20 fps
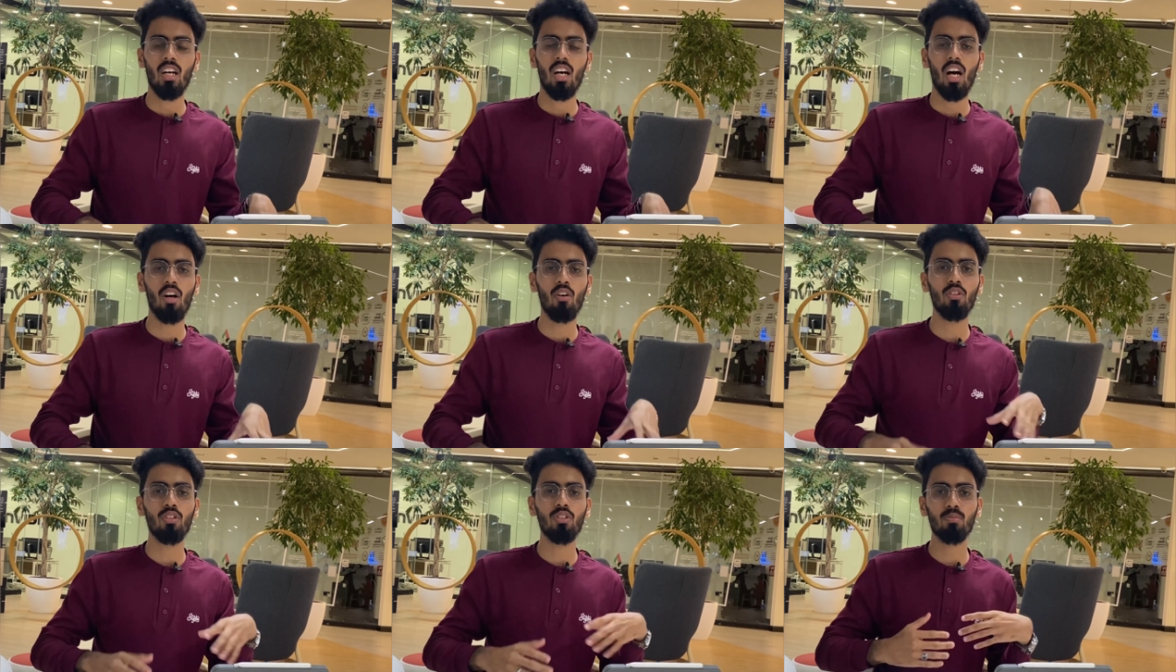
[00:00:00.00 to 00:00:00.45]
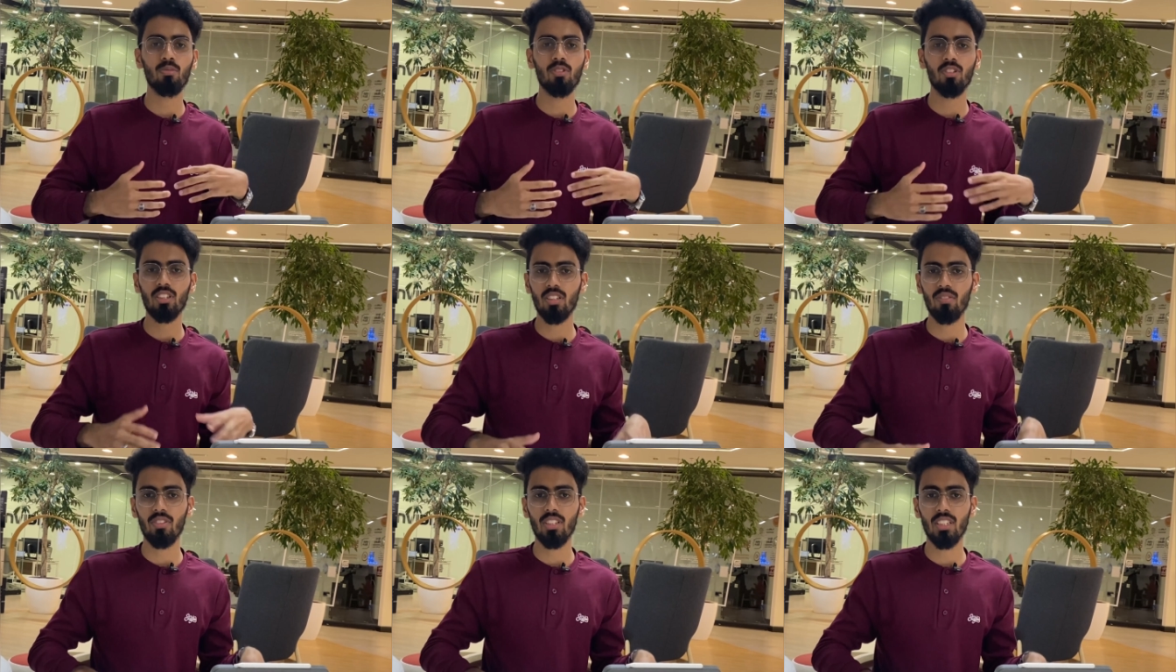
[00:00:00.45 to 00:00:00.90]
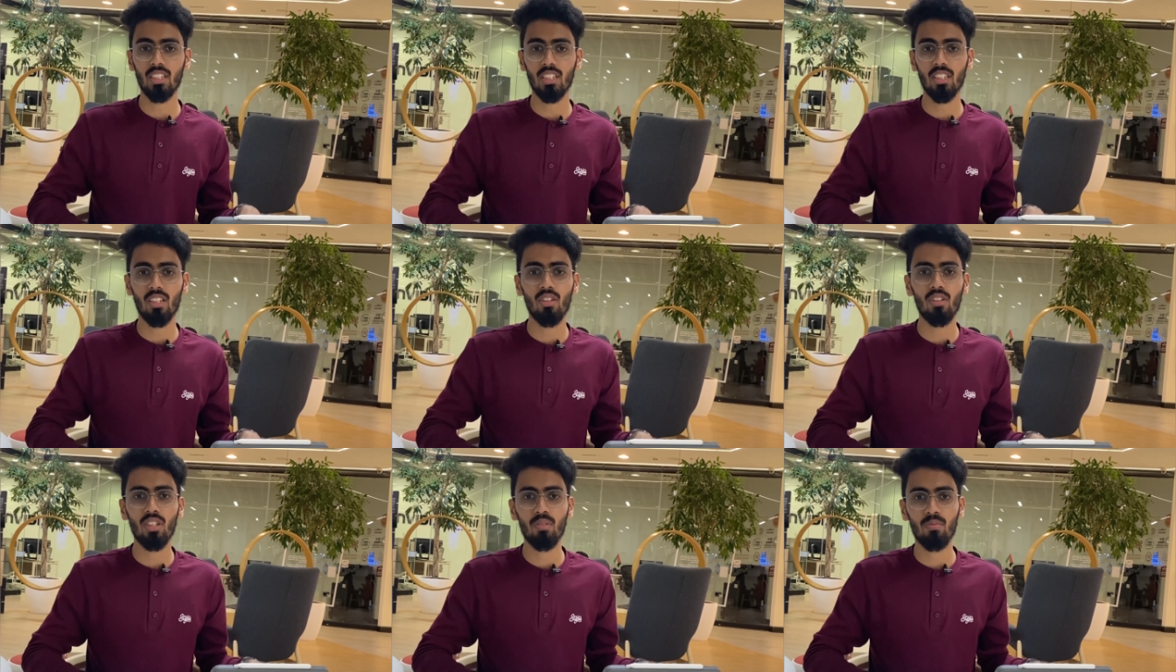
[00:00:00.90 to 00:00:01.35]
However, most of us,
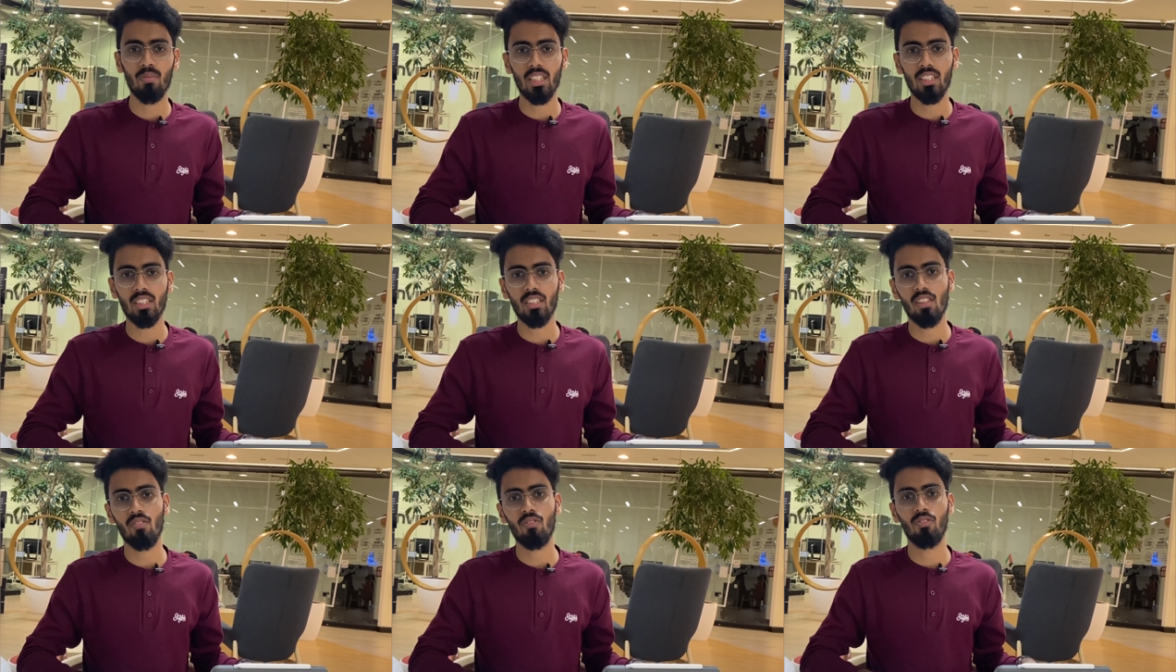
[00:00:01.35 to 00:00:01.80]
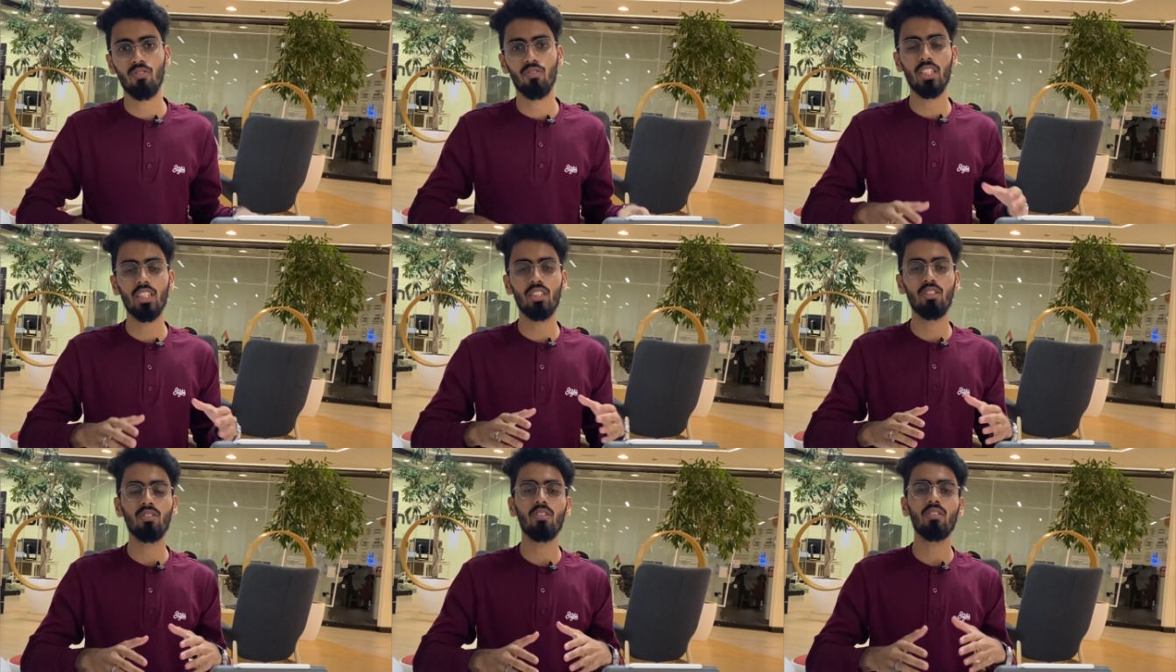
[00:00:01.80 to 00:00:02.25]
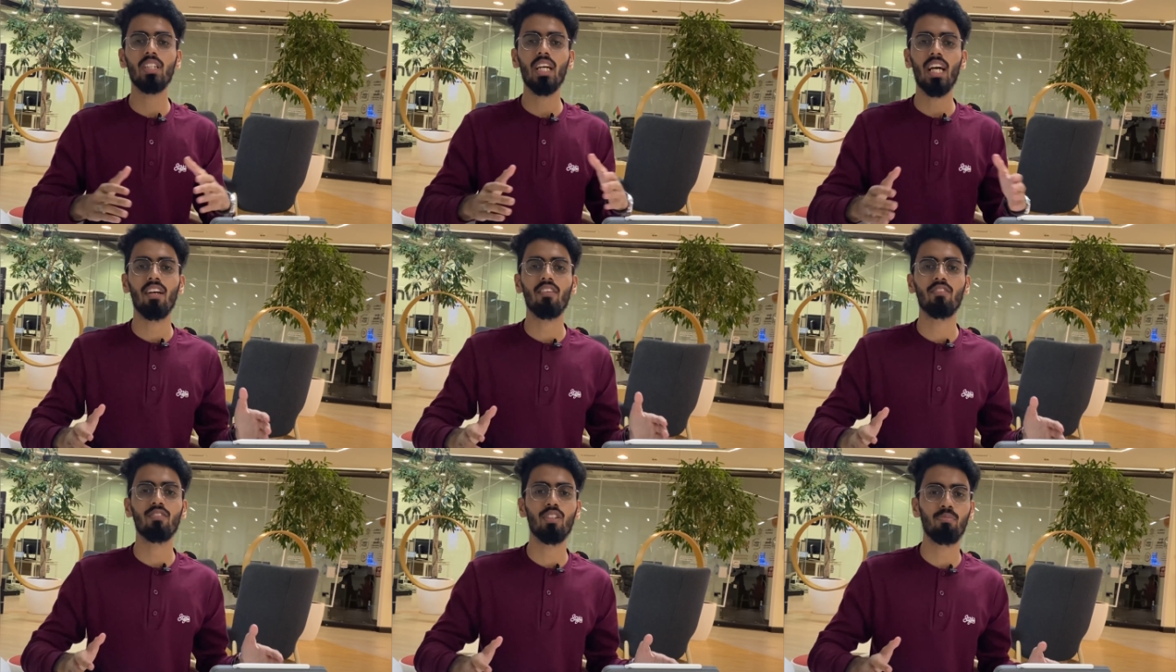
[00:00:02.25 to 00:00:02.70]
including myself, we do not
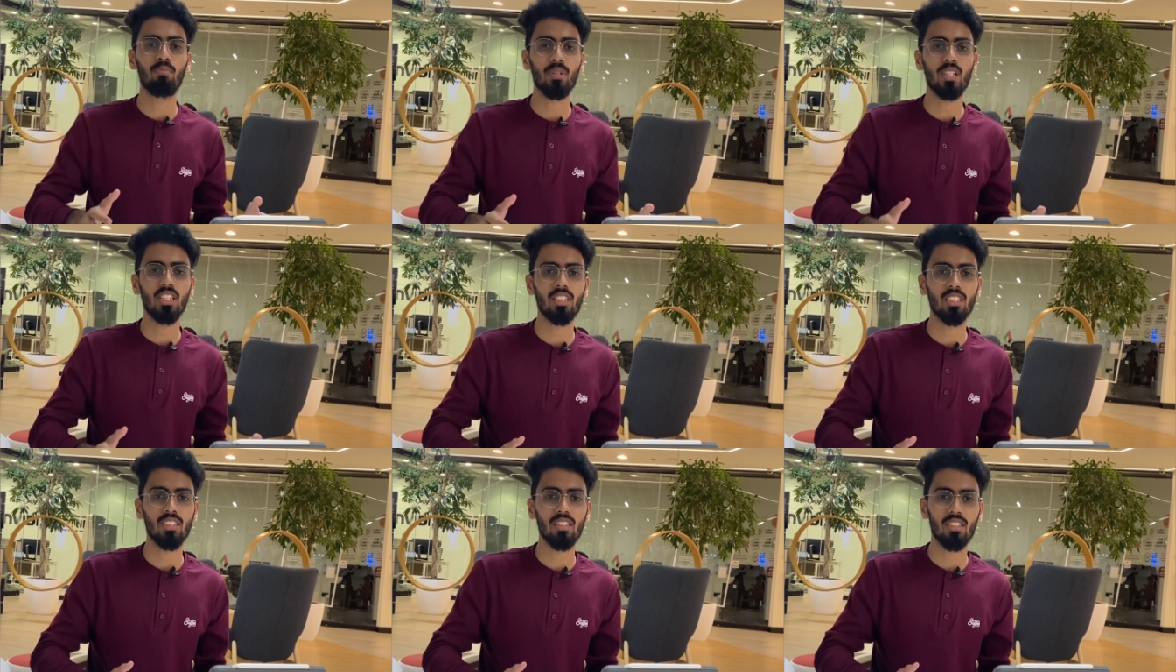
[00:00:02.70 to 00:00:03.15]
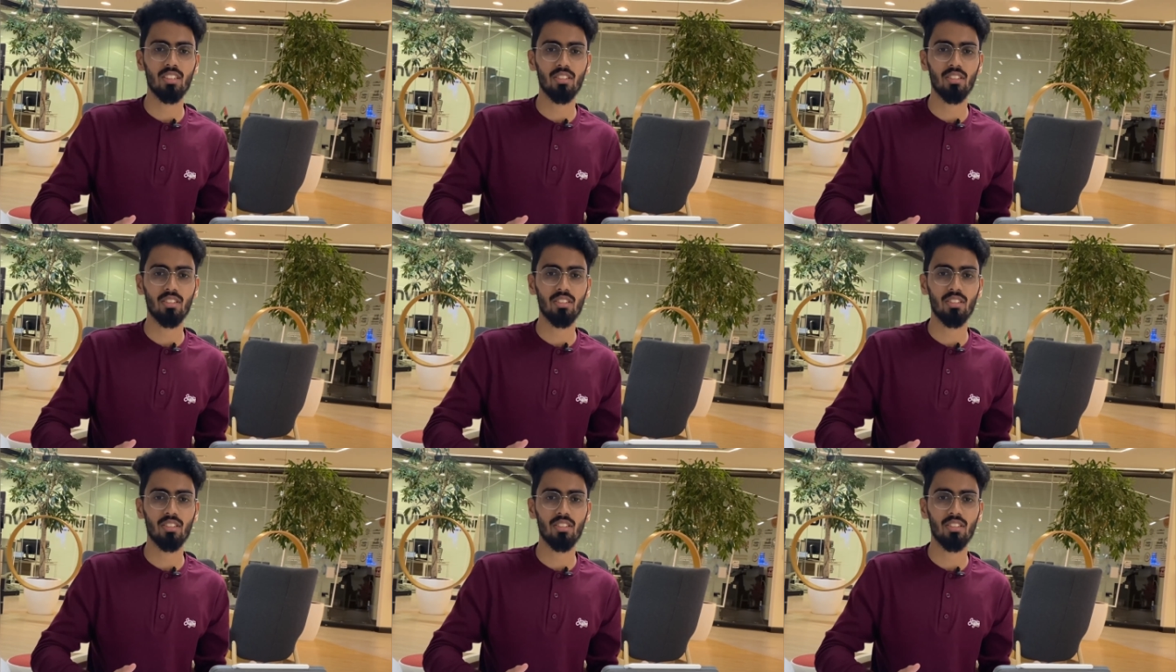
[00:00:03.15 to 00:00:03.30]
have the patience to